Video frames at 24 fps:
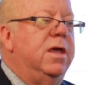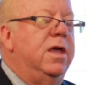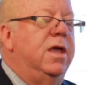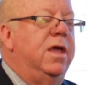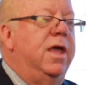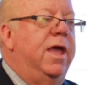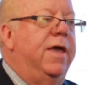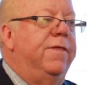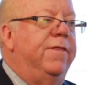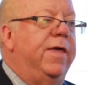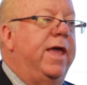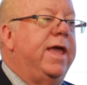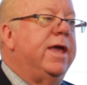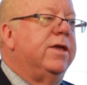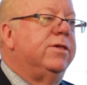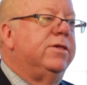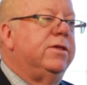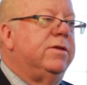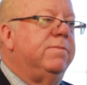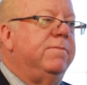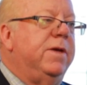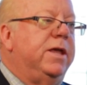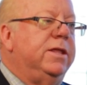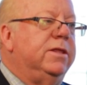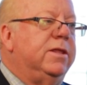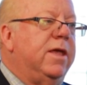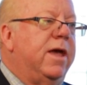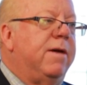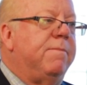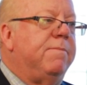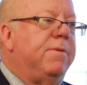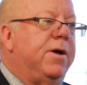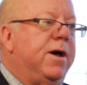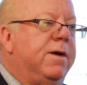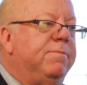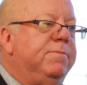And they estimate
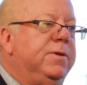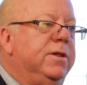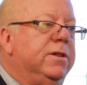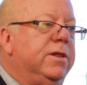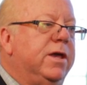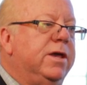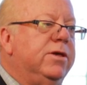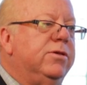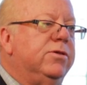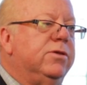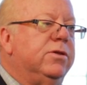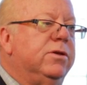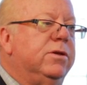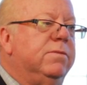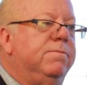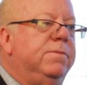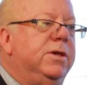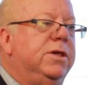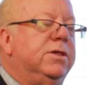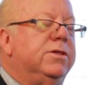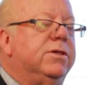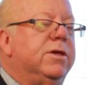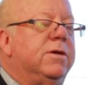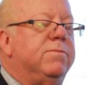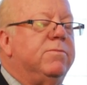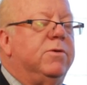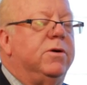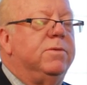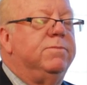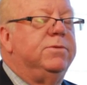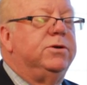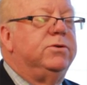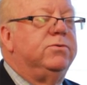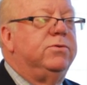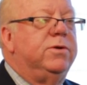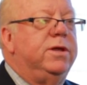that population to be somewhere
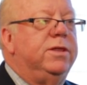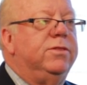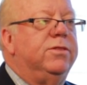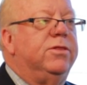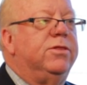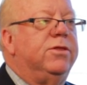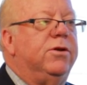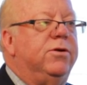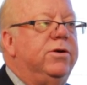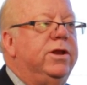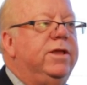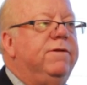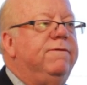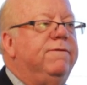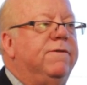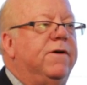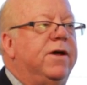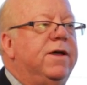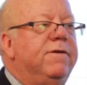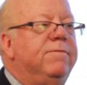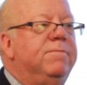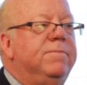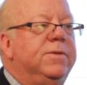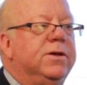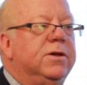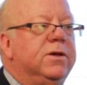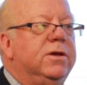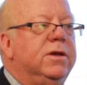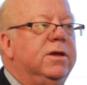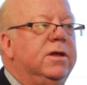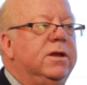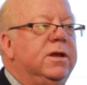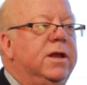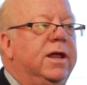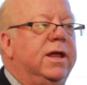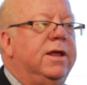between 35
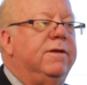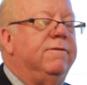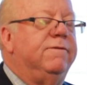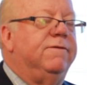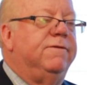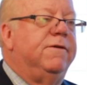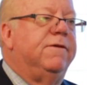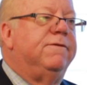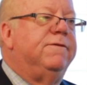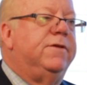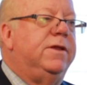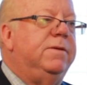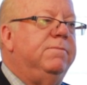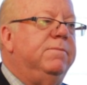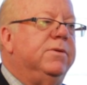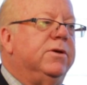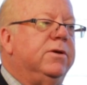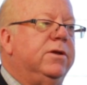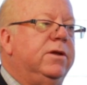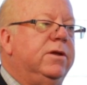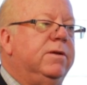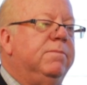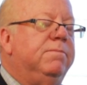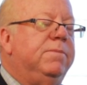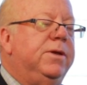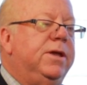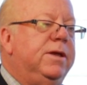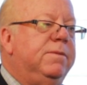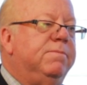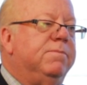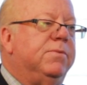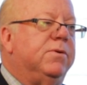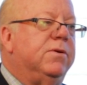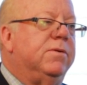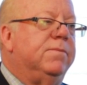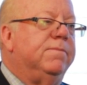million and 50 million
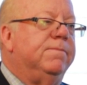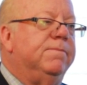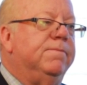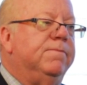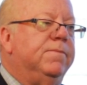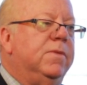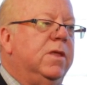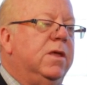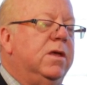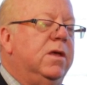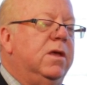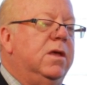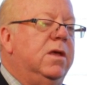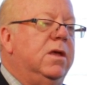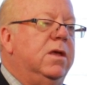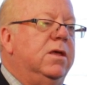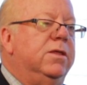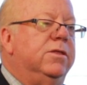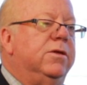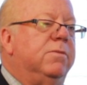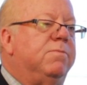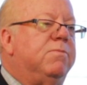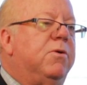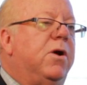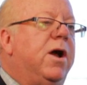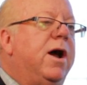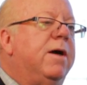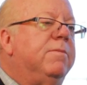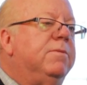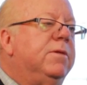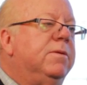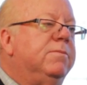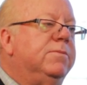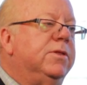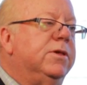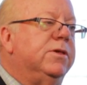people. The
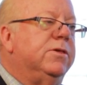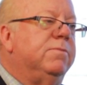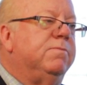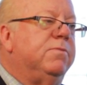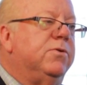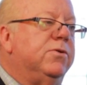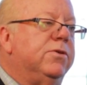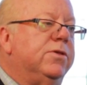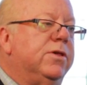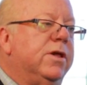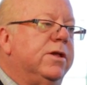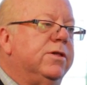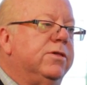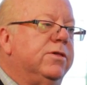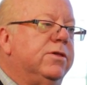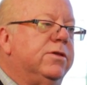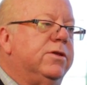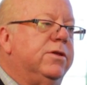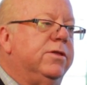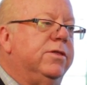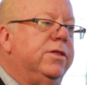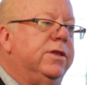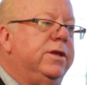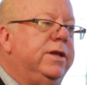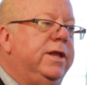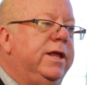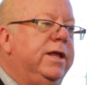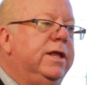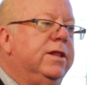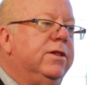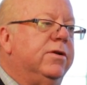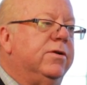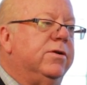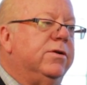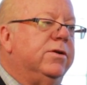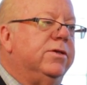problem this presents to the
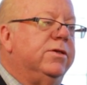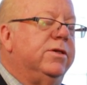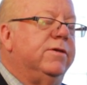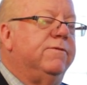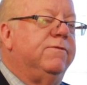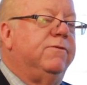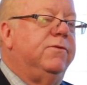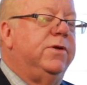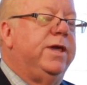dealer is if we